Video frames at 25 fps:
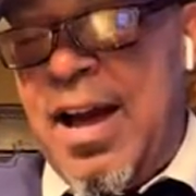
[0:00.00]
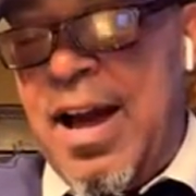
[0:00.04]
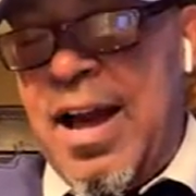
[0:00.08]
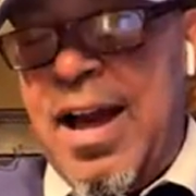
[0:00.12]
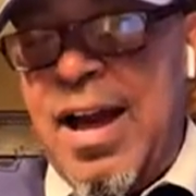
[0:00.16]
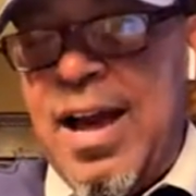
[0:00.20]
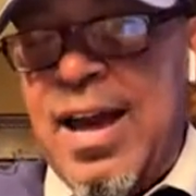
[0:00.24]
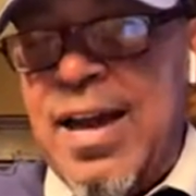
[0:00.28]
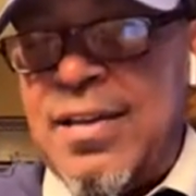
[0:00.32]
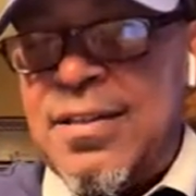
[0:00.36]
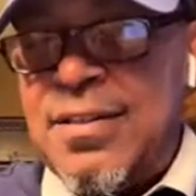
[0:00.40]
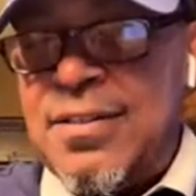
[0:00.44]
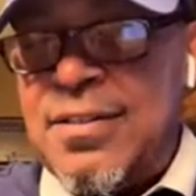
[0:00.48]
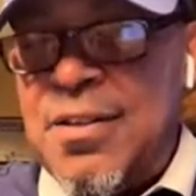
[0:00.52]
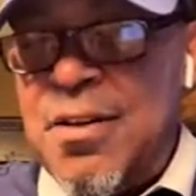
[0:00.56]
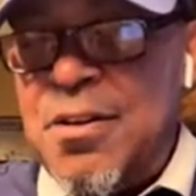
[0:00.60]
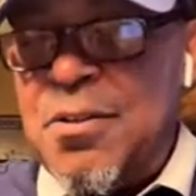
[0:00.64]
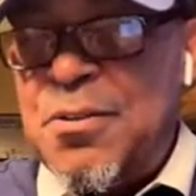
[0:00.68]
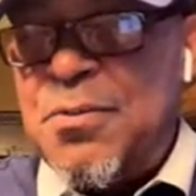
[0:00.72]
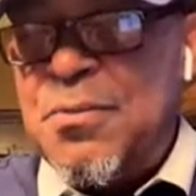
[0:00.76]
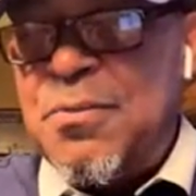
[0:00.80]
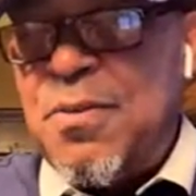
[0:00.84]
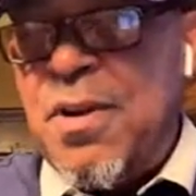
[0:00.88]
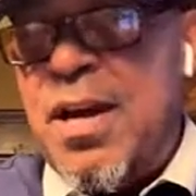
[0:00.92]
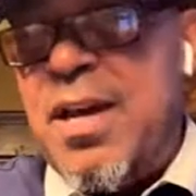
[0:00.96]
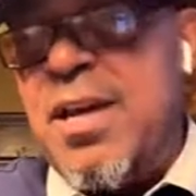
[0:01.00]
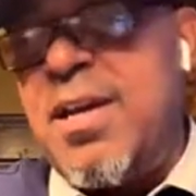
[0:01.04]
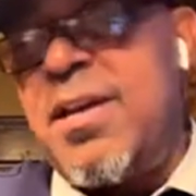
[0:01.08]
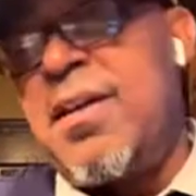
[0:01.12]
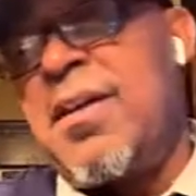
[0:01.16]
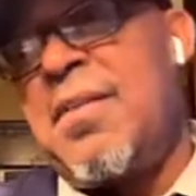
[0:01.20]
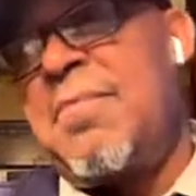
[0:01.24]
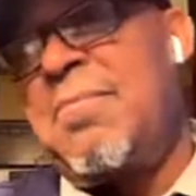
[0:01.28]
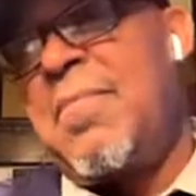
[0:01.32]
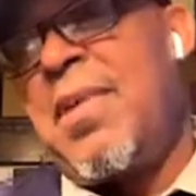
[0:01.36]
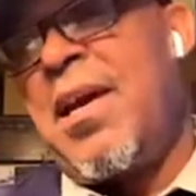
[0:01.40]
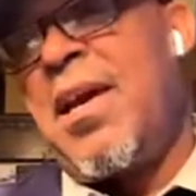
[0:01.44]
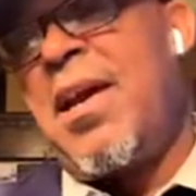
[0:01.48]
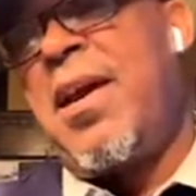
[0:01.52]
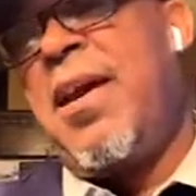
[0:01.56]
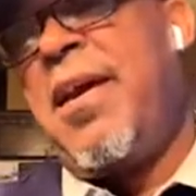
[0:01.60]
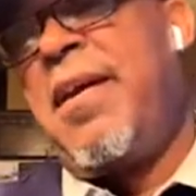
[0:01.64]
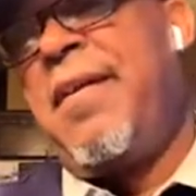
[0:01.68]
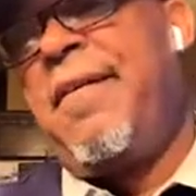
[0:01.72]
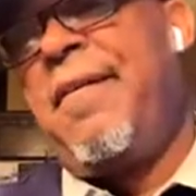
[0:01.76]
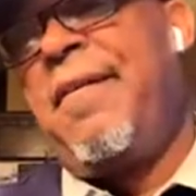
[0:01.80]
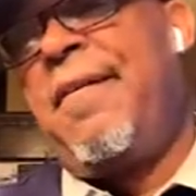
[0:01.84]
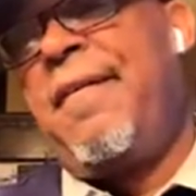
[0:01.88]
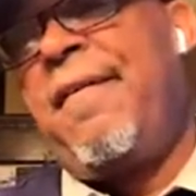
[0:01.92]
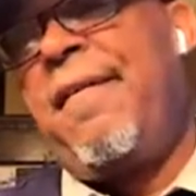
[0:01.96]
I had the notes right here,
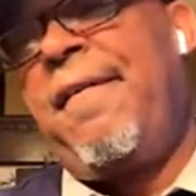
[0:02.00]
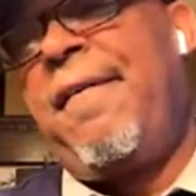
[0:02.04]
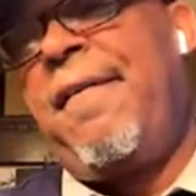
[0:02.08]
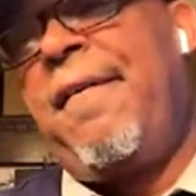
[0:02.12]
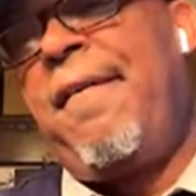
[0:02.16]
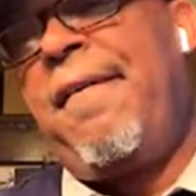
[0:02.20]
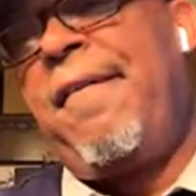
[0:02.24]
man.